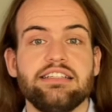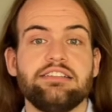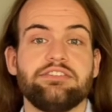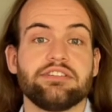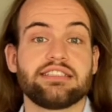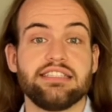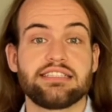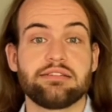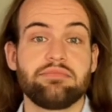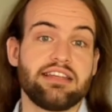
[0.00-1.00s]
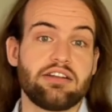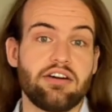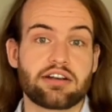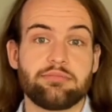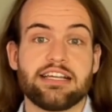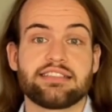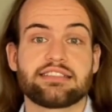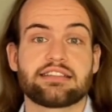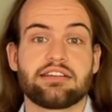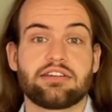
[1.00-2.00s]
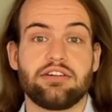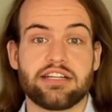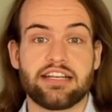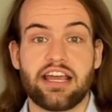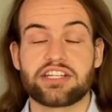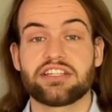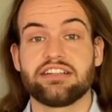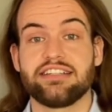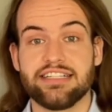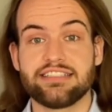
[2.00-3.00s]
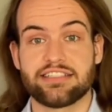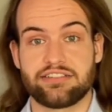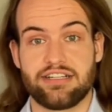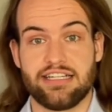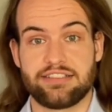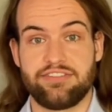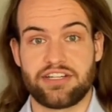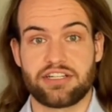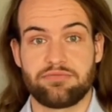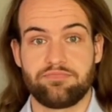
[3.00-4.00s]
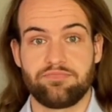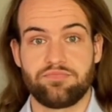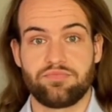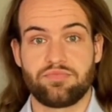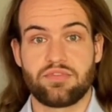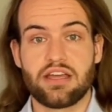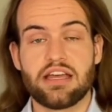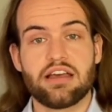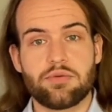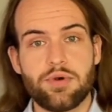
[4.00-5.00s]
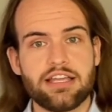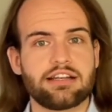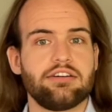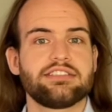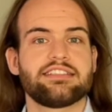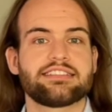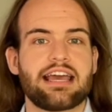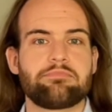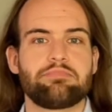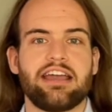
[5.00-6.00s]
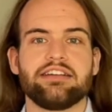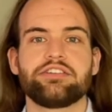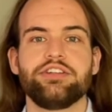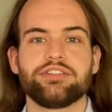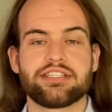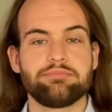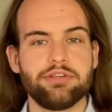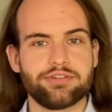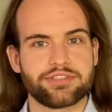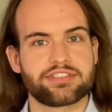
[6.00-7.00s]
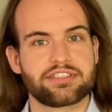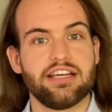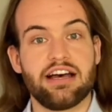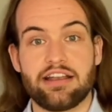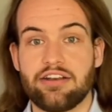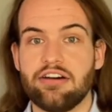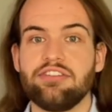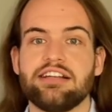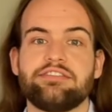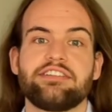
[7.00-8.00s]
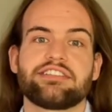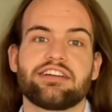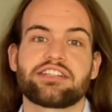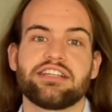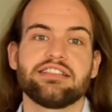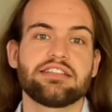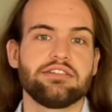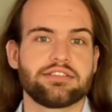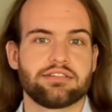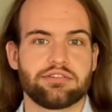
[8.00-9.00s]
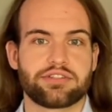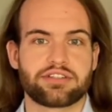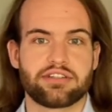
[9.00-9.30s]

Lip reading: for a system that automates coordination in a decentralized fashion. We close this gap by introducing Muse, a novel infrastructure as code solution.